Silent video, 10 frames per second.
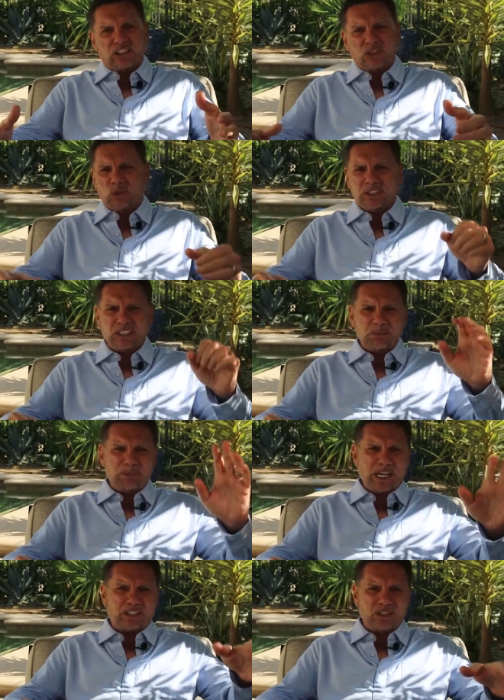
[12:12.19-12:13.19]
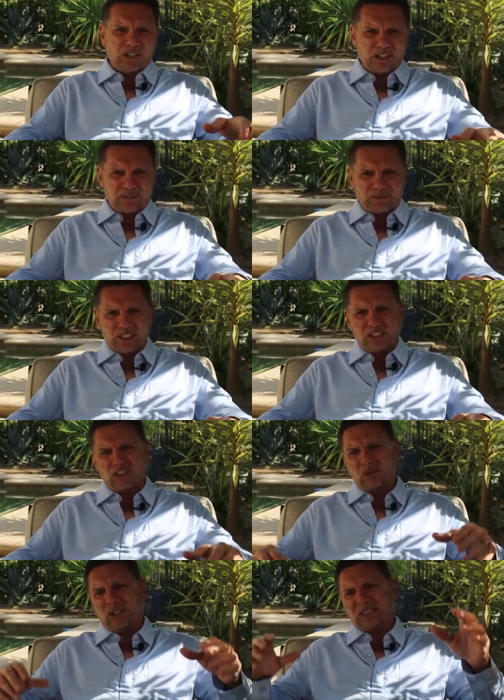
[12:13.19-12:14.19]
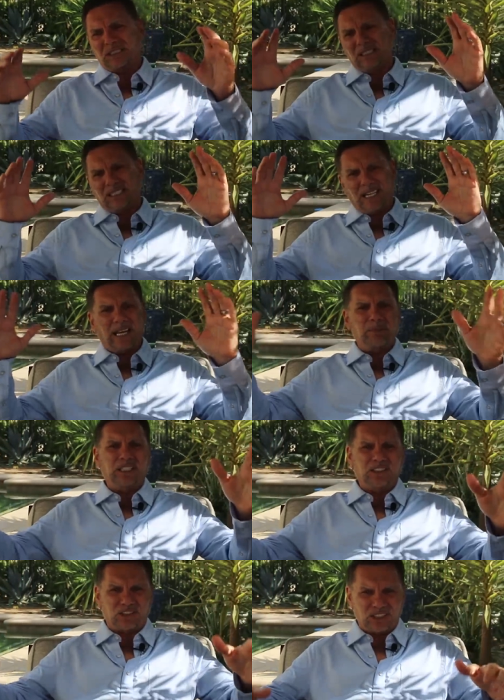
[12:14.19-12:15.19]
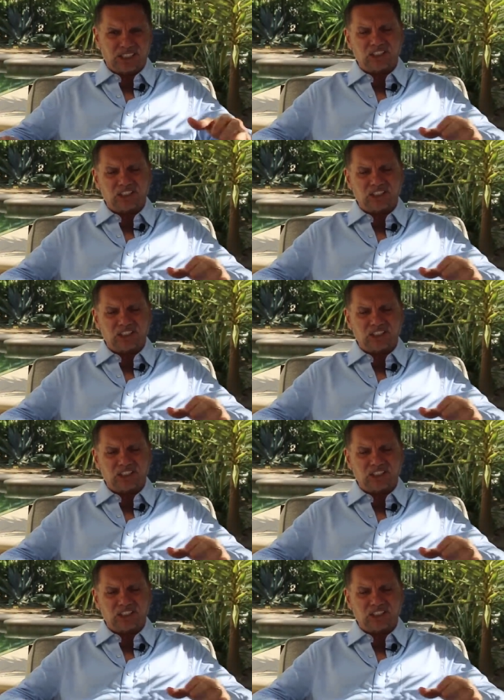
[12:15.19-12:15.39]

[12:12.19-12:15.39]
She wanted the backyard fixed. She wanted the cabinets done.